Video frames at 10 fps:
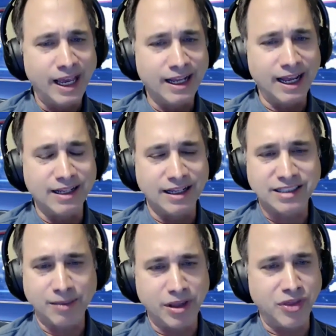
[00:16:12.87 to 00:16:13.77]
and, and
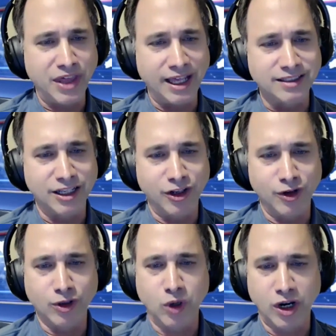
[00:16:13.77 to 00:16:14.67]
some of the things that you know
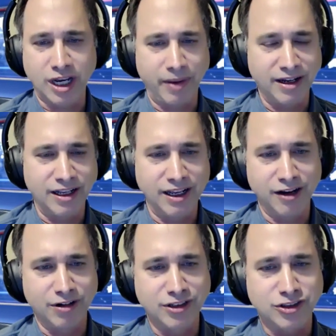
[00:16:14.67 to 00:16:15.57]
you talk about
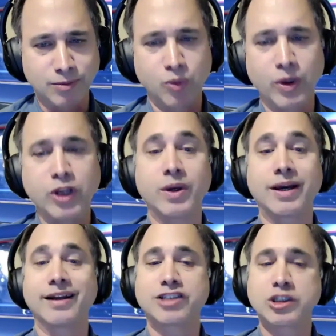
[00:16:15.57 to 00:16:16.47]
here in terms of what you
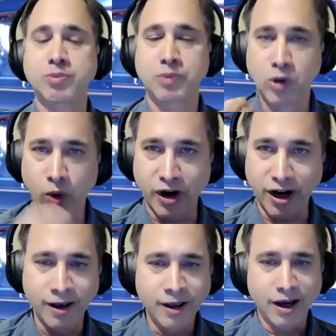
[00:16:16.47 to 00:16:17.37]
can
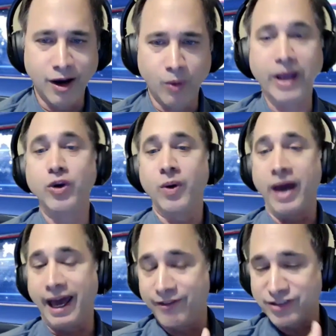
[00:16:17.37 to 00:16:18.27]
explore uh, when you
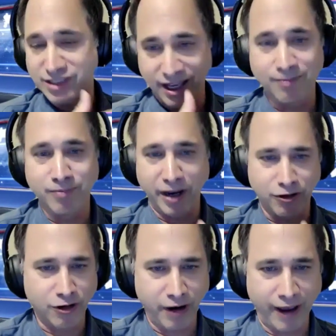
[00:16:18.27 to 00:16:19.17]
have say
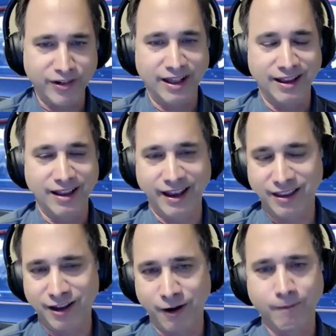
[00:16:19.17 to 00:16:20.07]
microgravity like
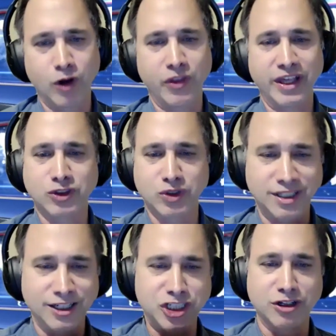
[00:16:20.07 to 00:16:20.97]
you know all the
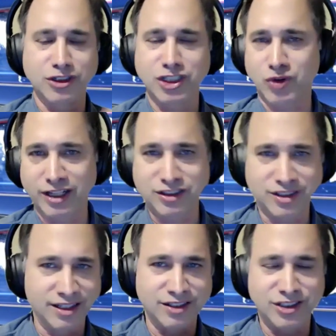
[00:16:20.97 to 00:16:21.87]
interesting shear
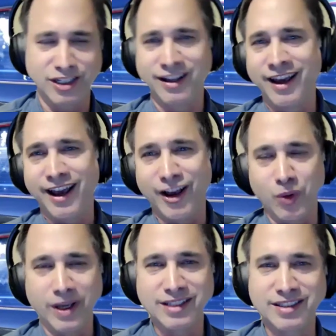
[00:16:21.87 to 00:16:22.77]
stresses and and the
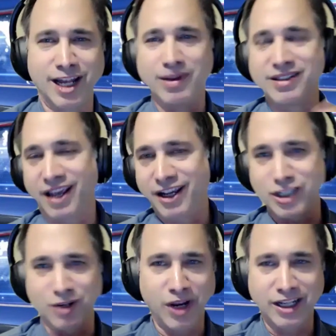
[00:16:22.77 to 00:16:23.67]
way
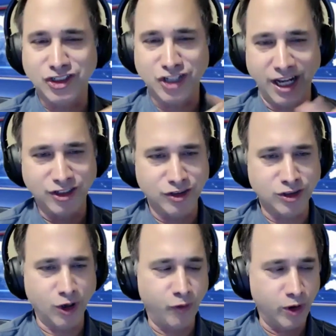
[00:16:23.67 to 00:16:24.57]
sedimentation rates change and
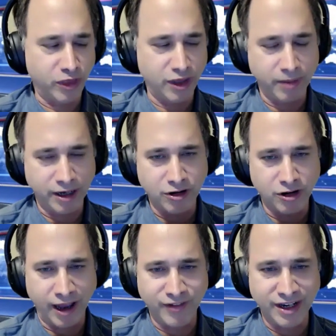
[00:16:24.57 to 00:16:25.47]
so forth in
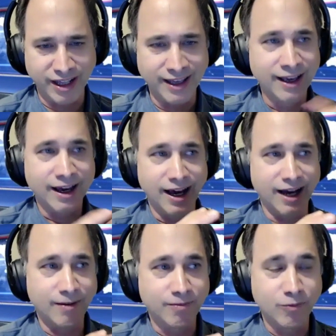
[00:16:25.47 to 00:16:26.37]
microgravity we
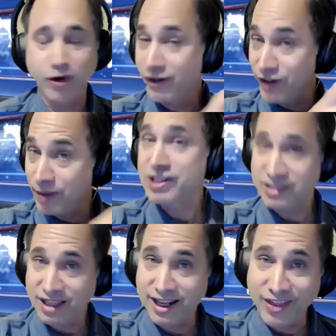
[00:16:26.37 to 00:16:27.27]
uh, were never able to
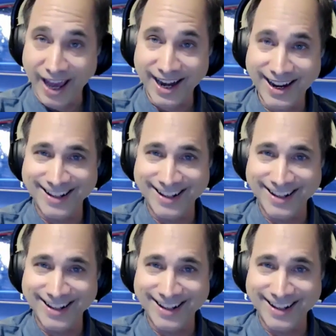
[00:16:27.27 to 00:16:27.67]
study that